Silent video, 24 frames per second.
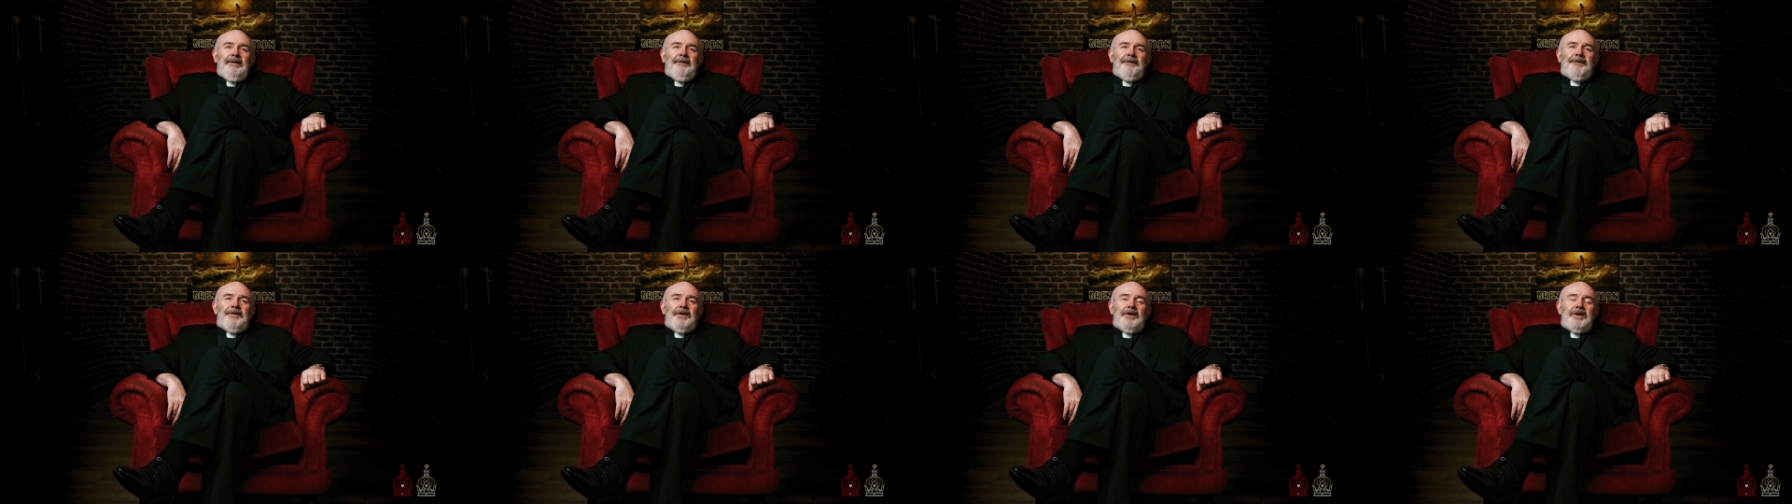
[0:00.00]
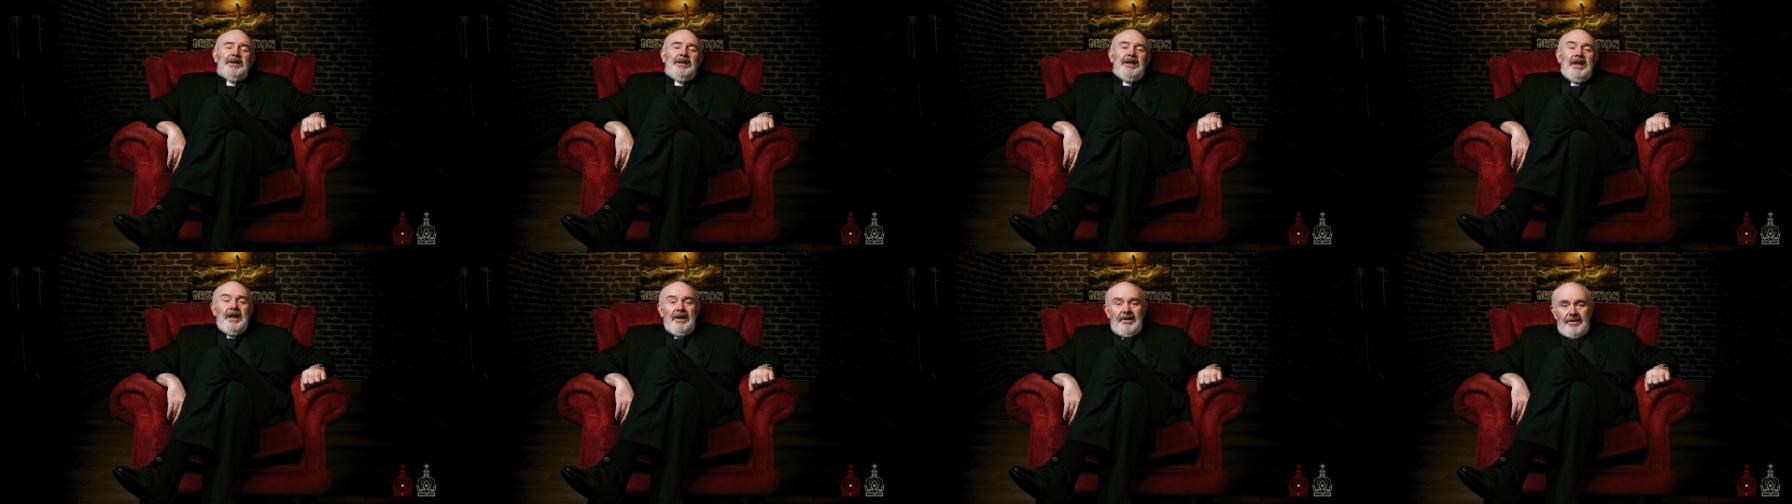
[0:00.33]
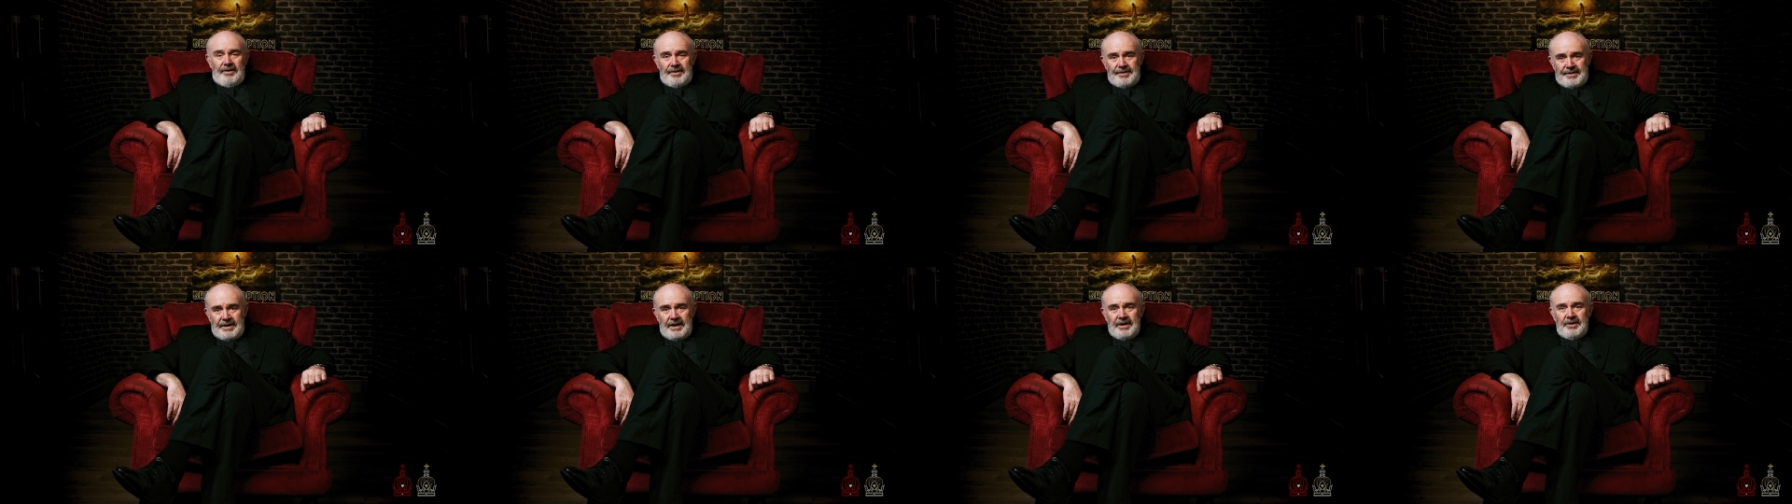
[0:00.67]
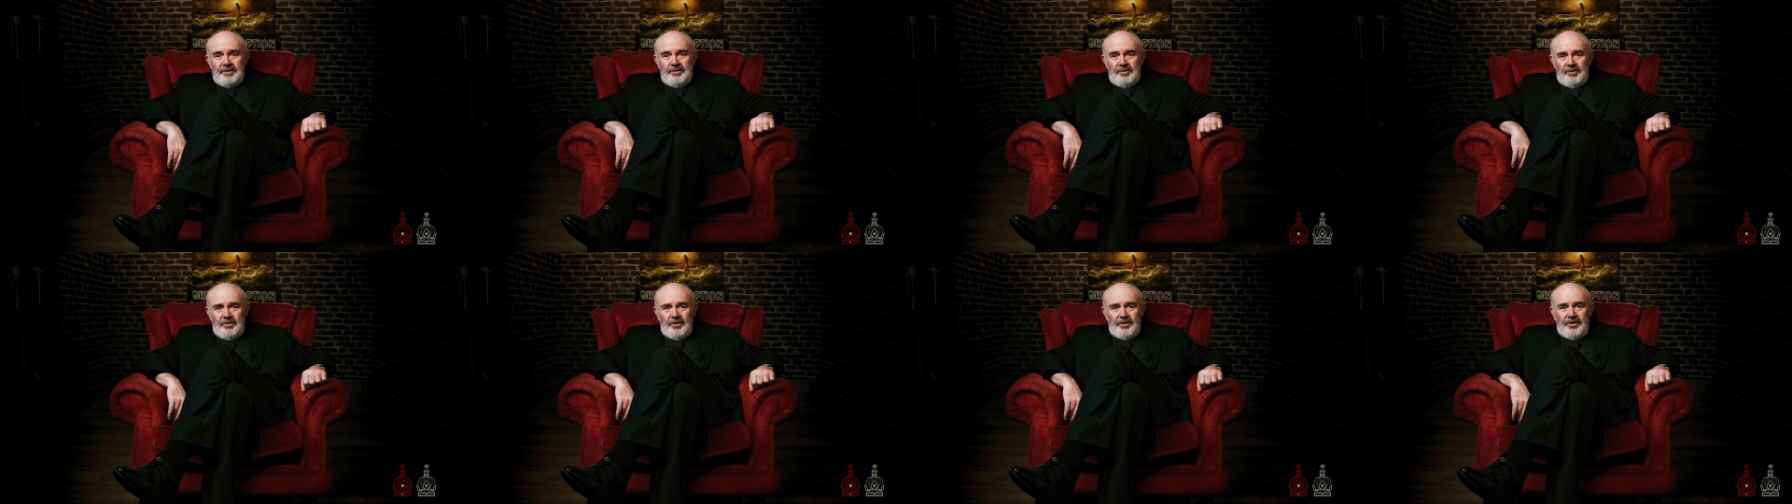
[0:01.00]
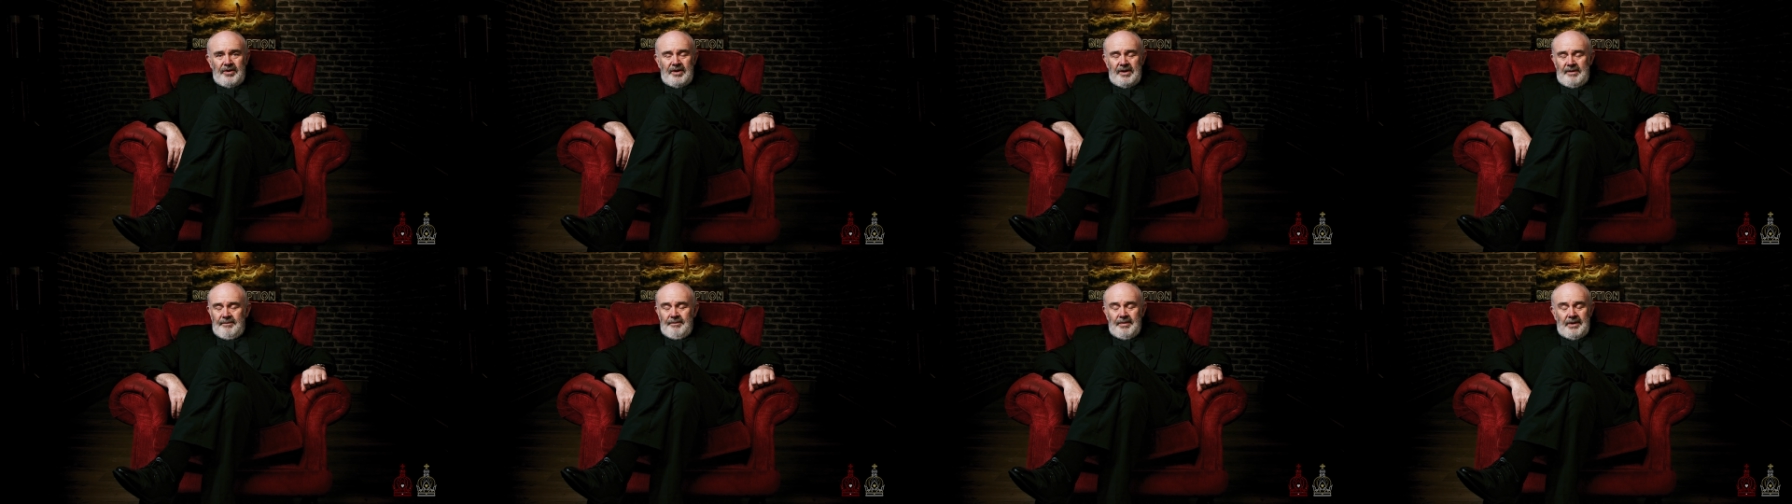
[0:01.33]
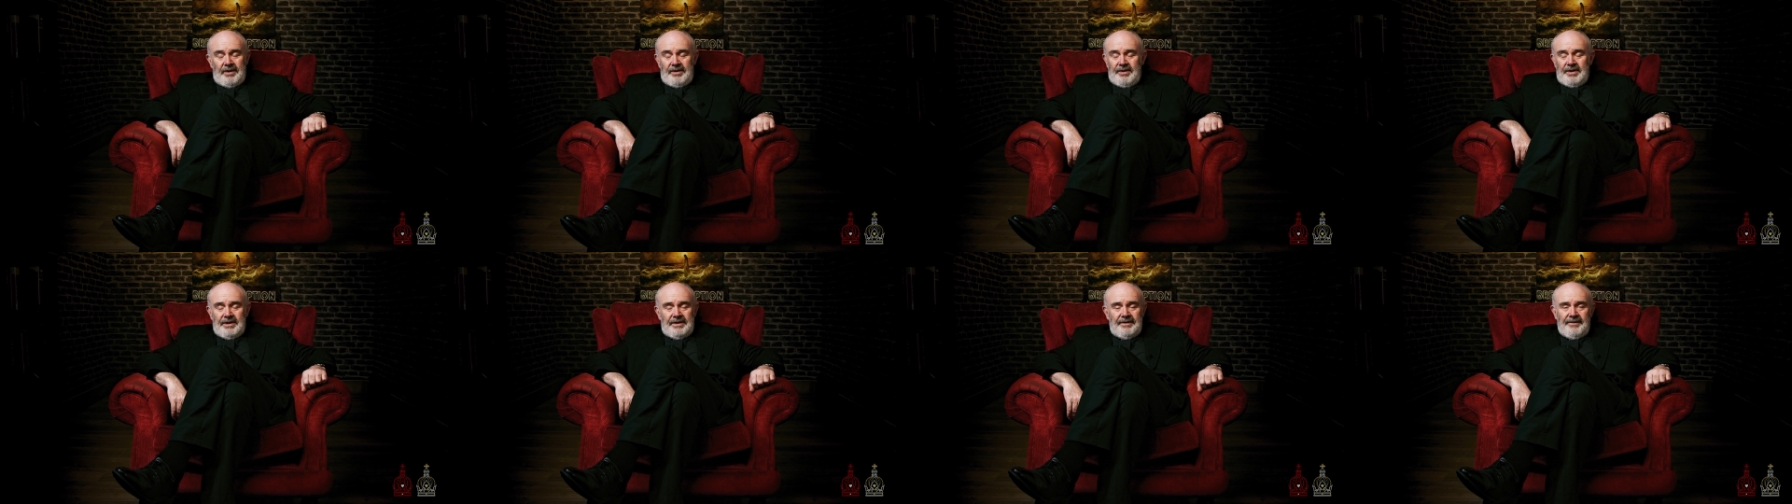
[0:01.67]
For years, I knew nothing
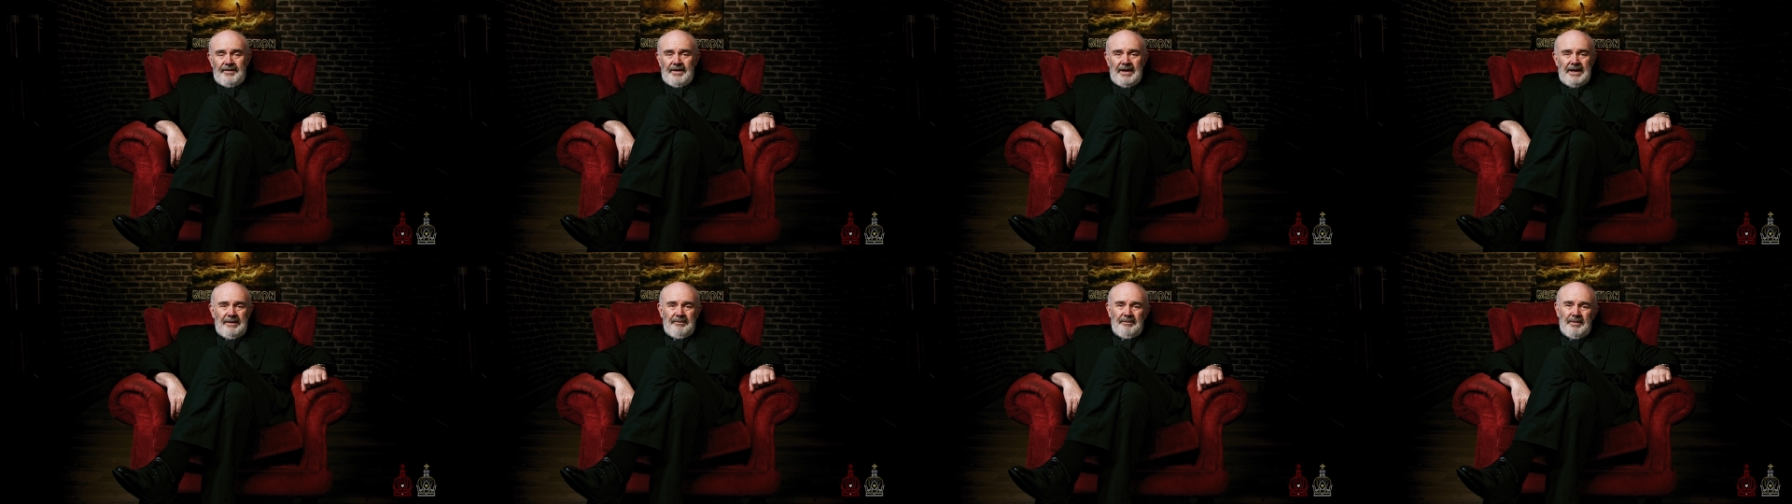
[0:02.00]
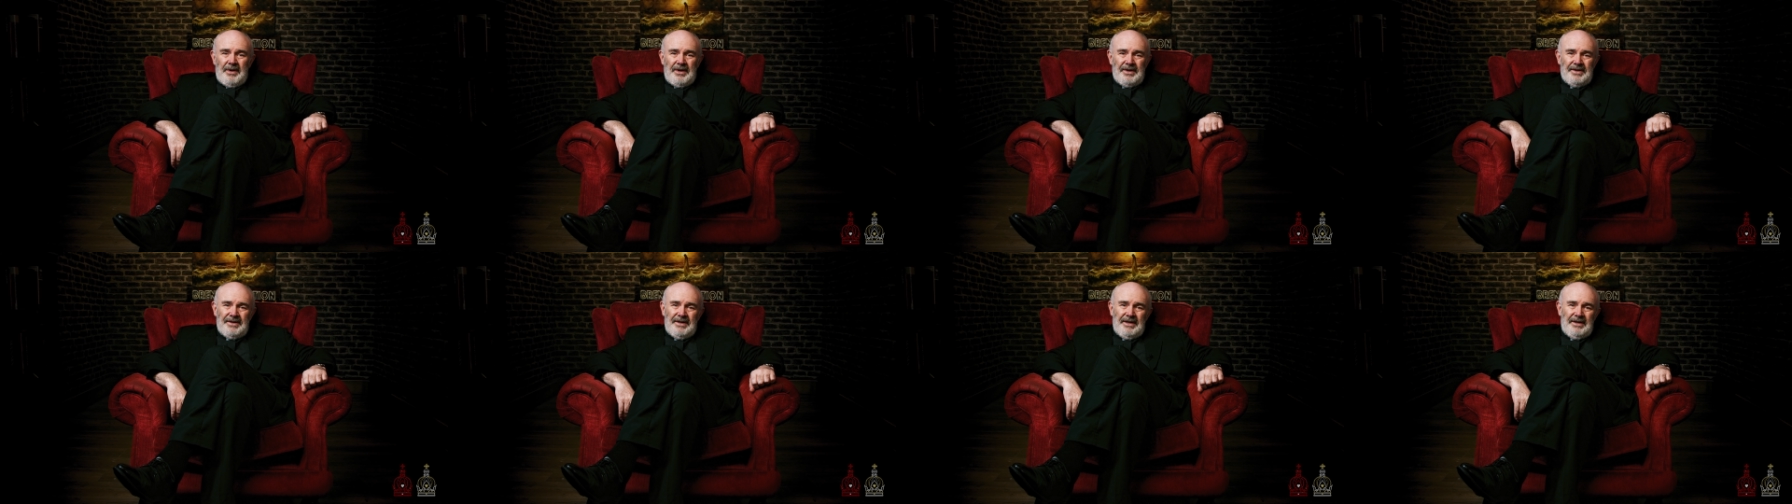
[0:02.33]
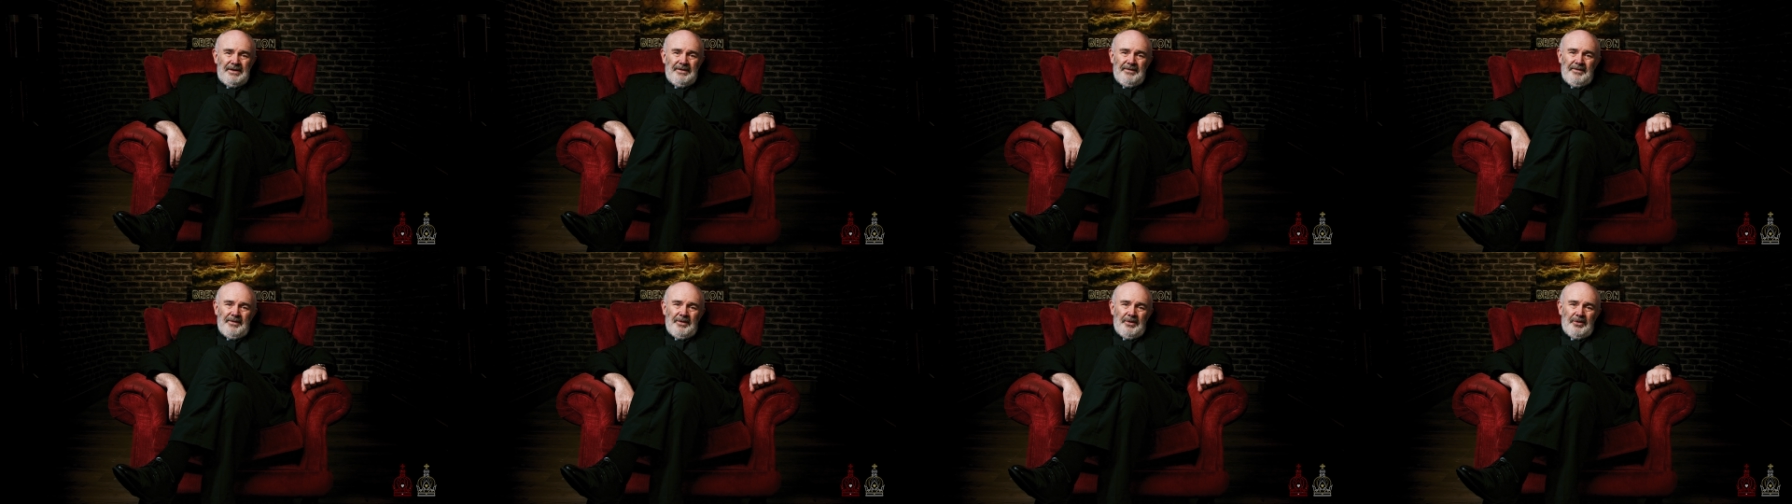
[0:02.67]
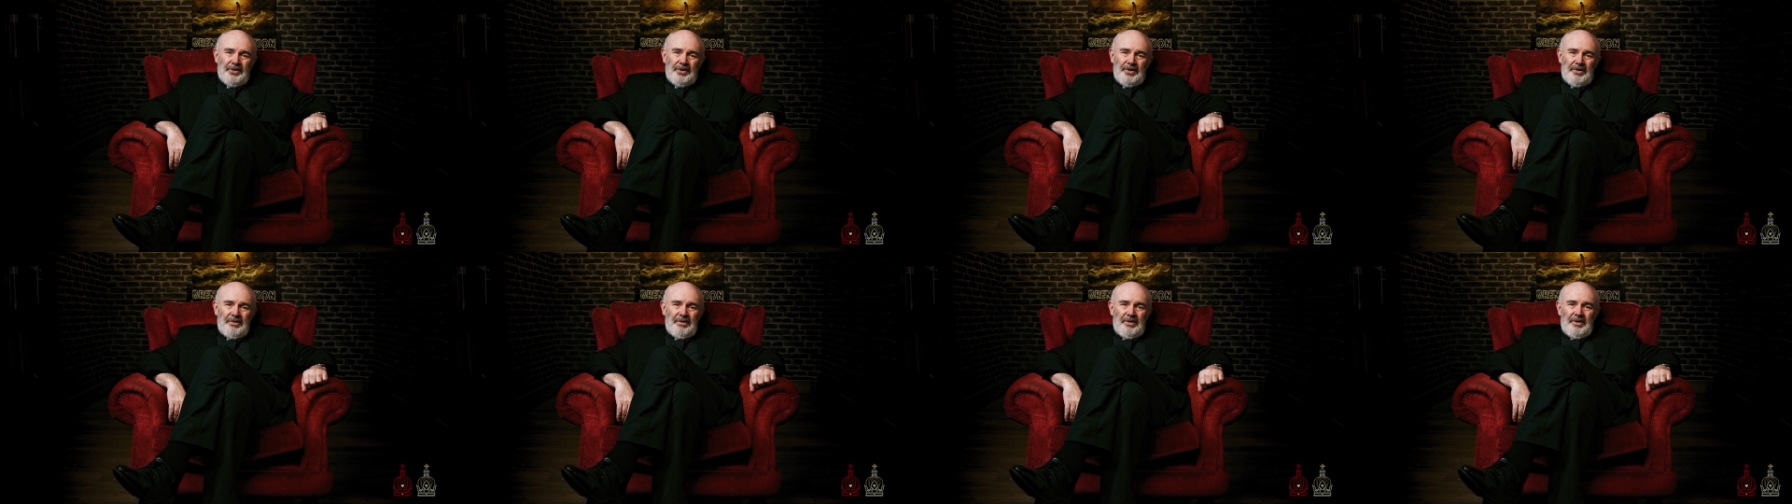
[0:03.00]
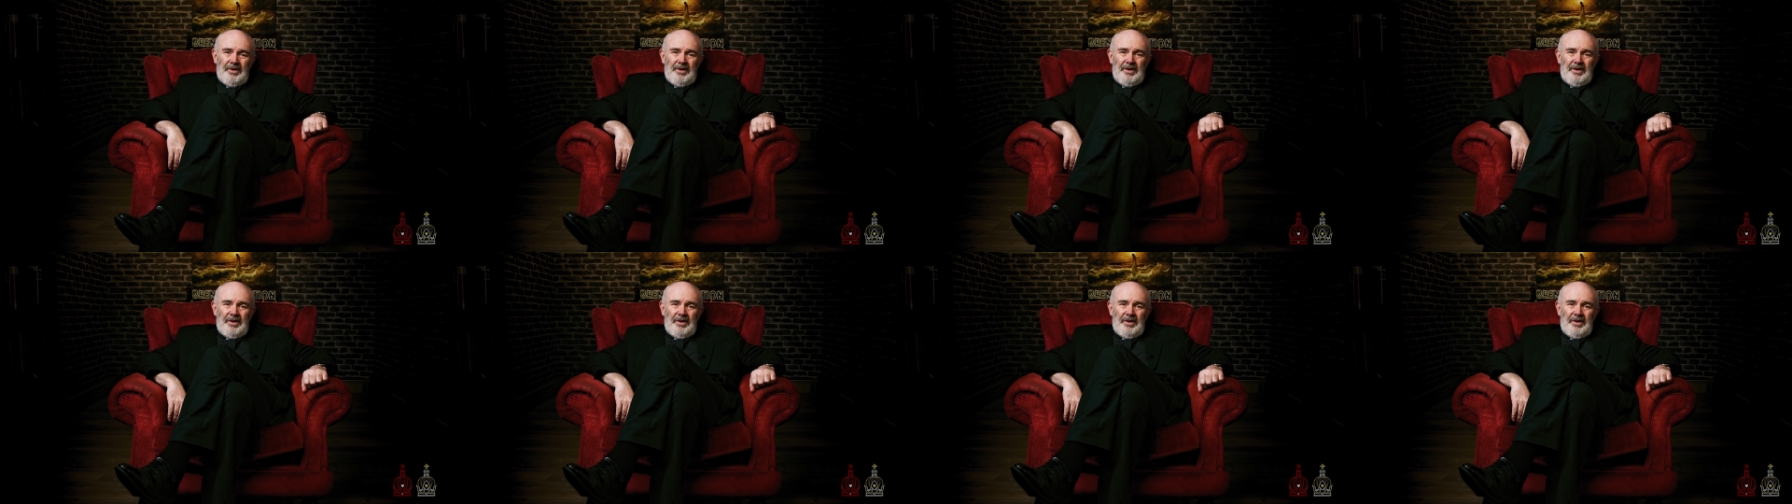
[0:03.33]
about the Divine Mercy devotion.